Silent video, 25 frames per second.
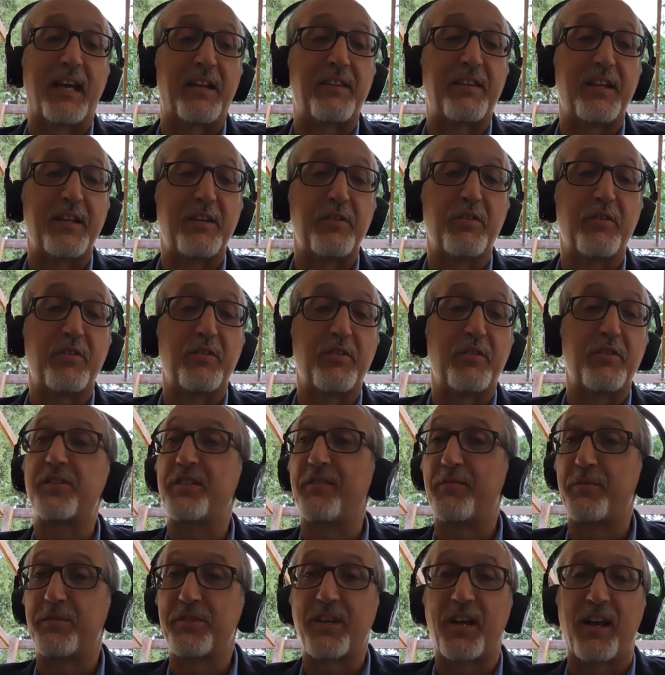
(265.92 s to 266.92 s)
that's at the
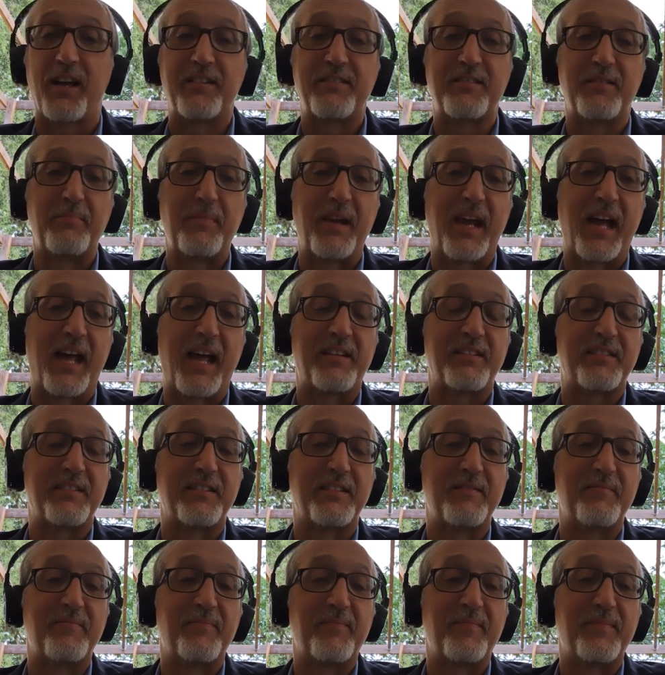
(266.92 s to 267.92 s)
University of
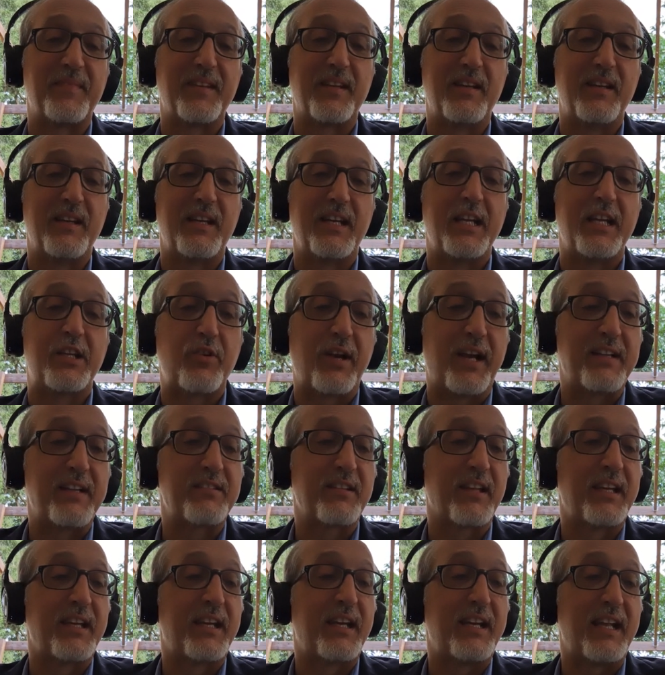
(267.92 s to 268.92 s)
Wisconsin-Madison. He
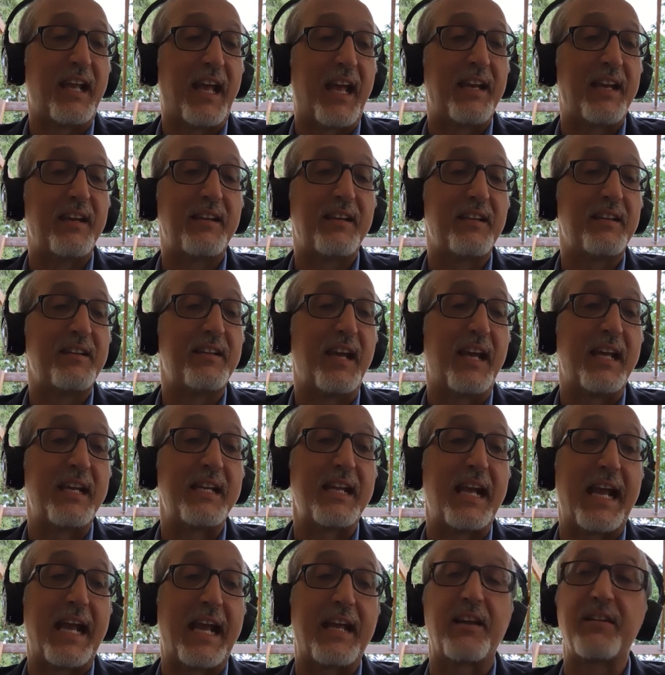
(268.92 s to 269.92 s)
translated,
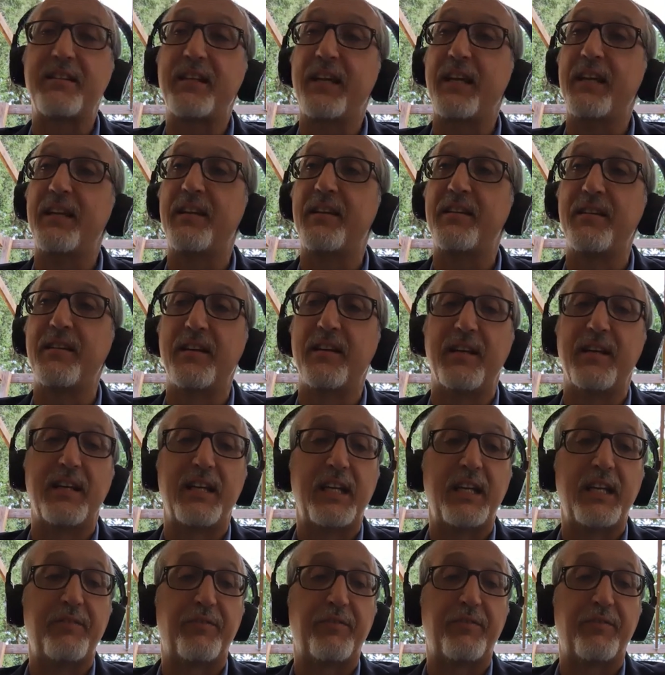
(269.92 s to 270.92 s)
edited, and
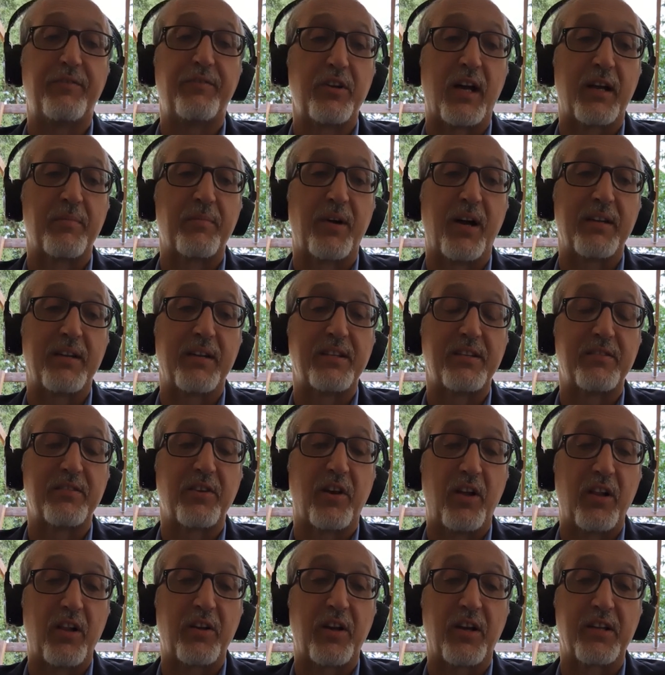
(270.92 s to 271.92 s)
annotated Eva
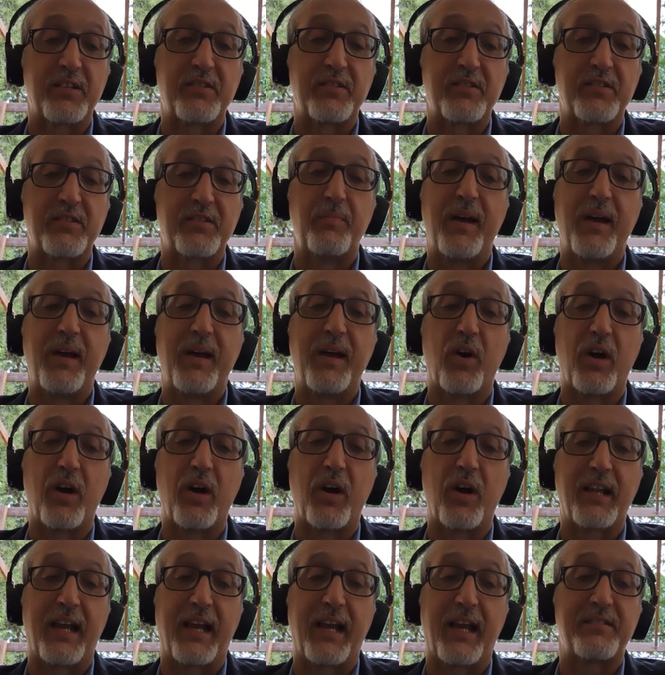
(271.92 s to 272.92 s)
Noack-Mosse's Holocaust
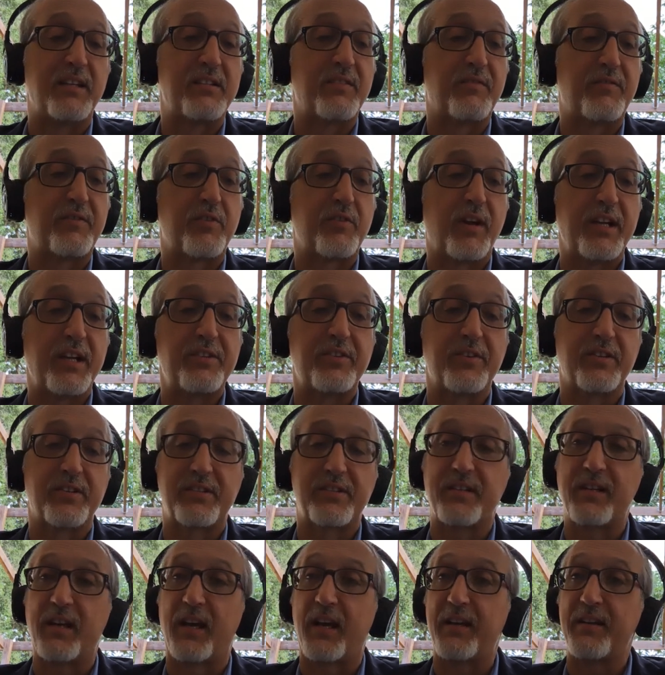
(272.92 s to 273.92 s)
memoir, Last Days of
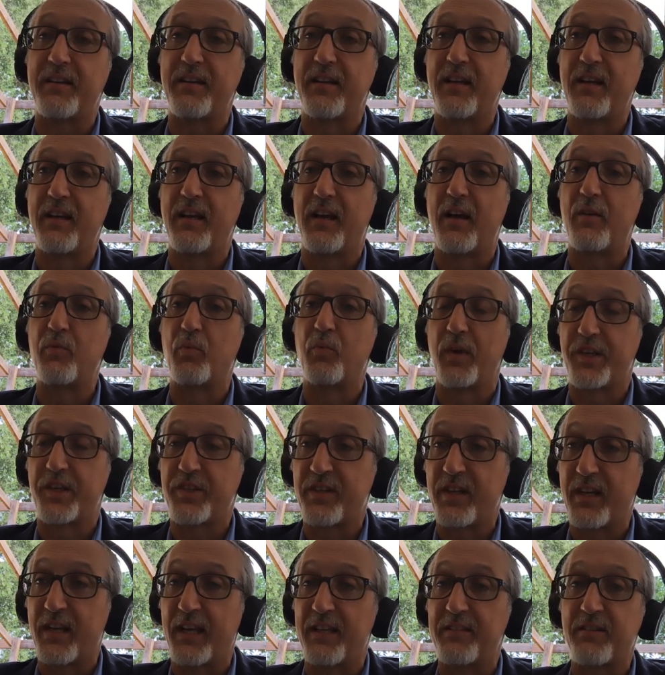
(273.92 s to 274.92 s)
Theresienstadt,
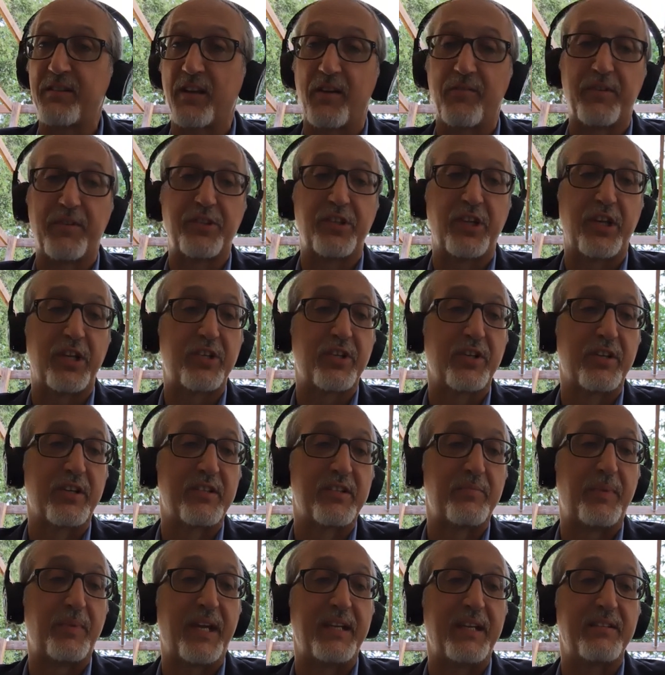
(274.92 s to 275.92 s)
on which today's
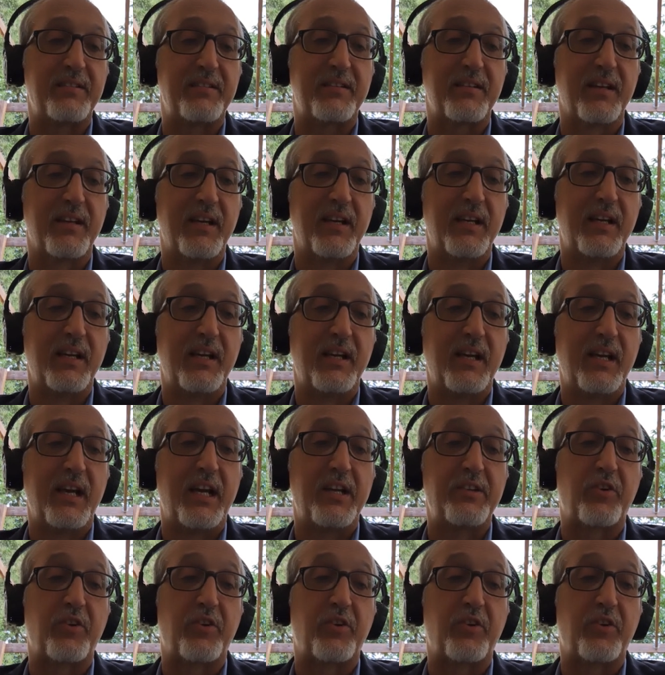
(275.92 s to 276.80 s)
conversation is based.